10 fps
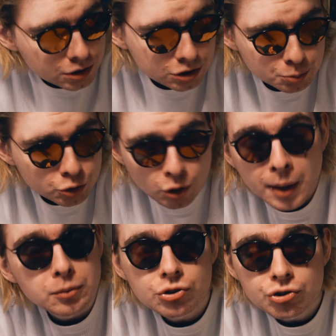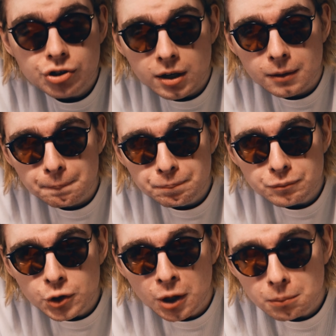subscribe to the channel.
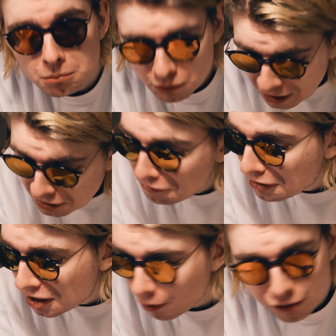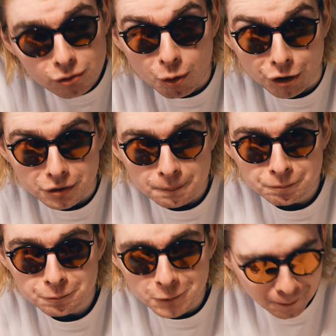You know, like the video if you want.
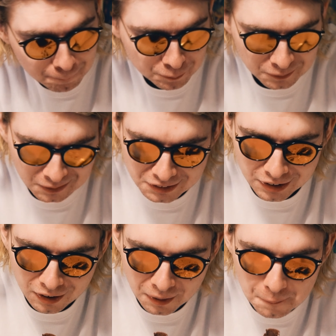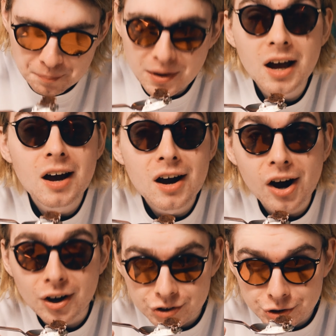Yeah. And then
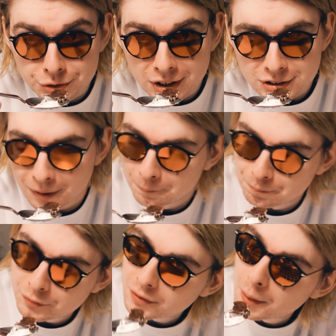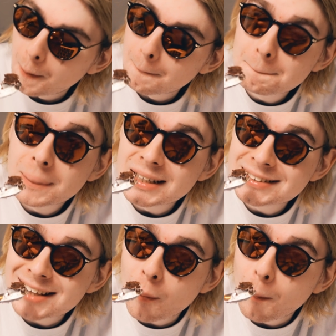I'll see you next time.
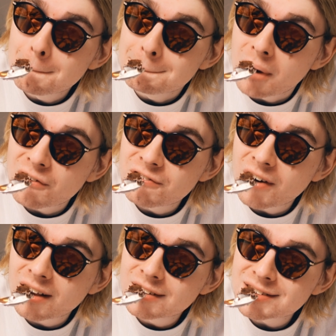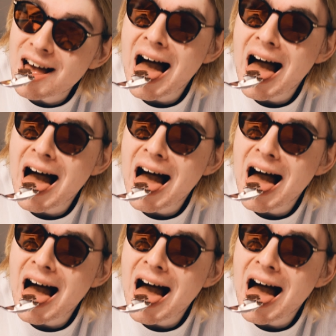Peace out, motherfuckers.